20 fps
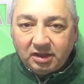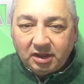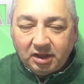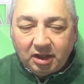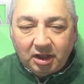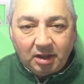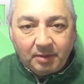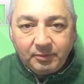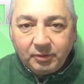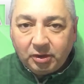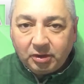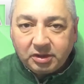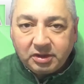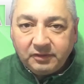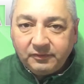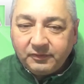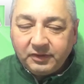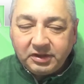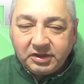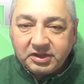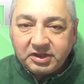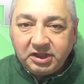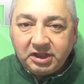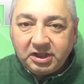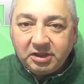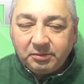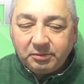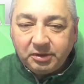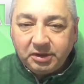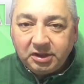I'm not convinced he
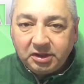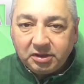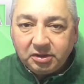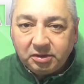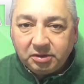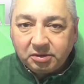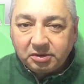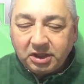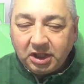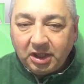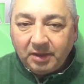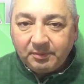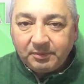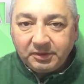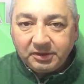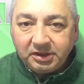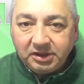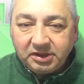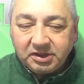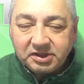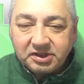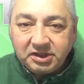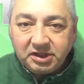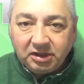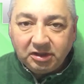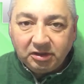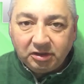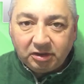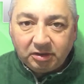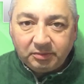can win a Gold Cup. I'd need to see a
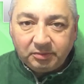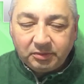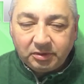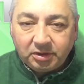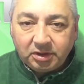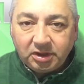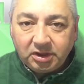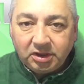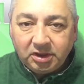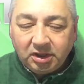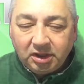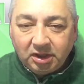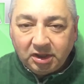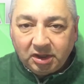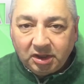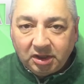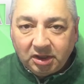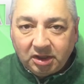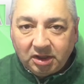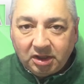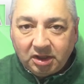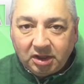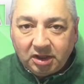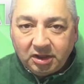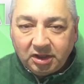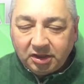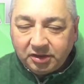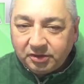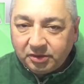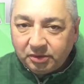lot more, and
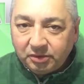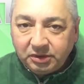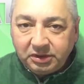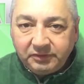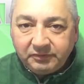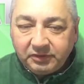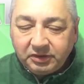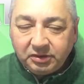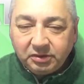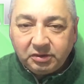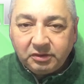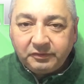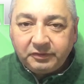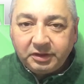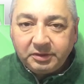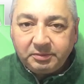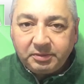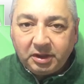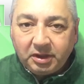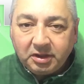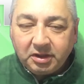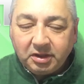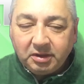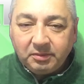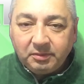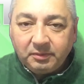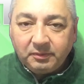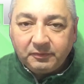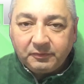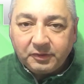I don't even know if I'd back
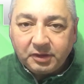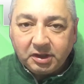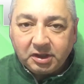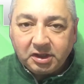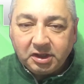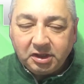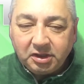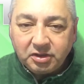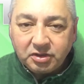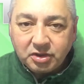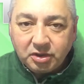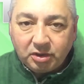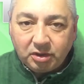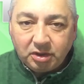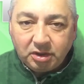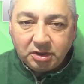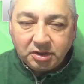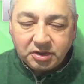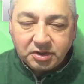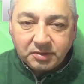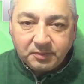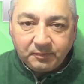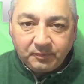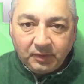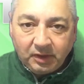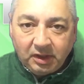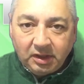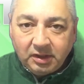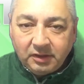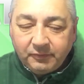him for a King George.
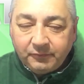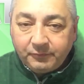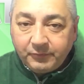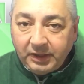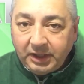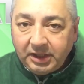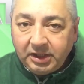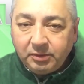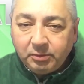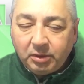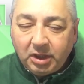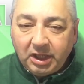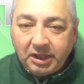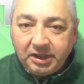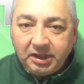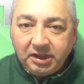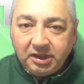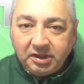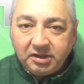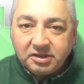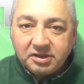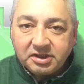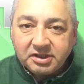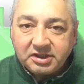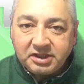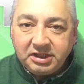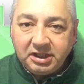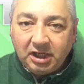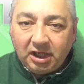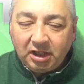Very worrying to
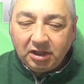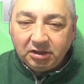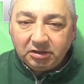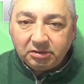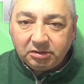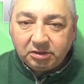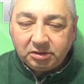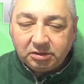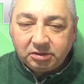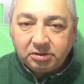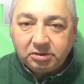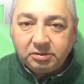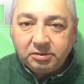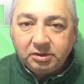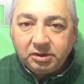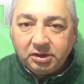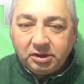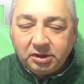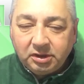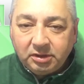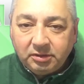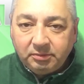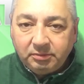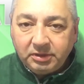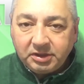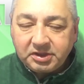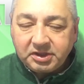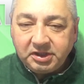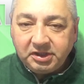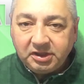see Aloho
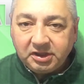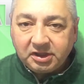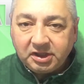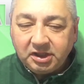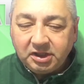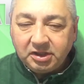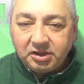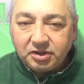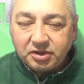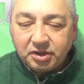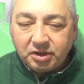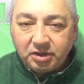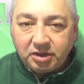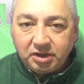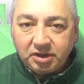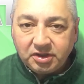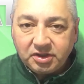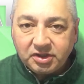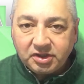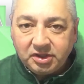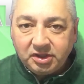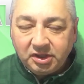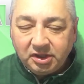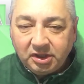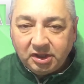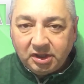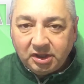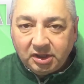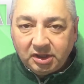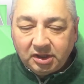missing the King George.
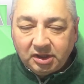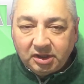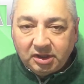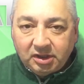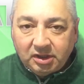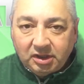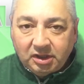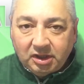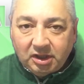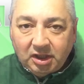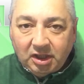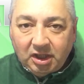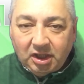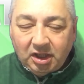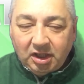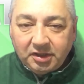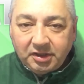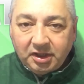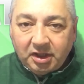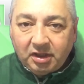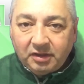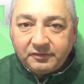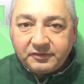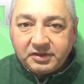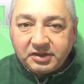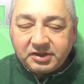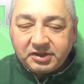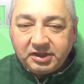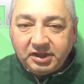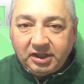And I have to
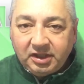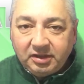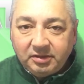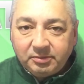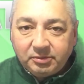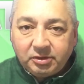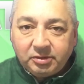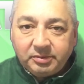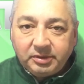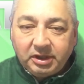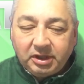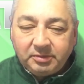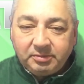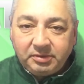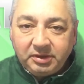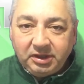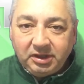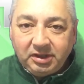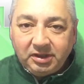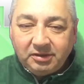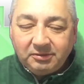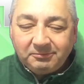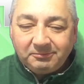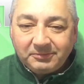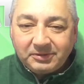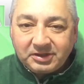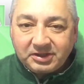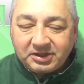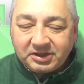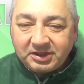say, at the moment, I'd be
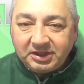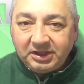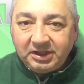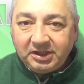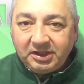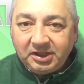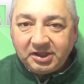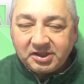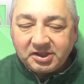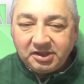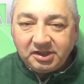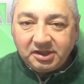seriously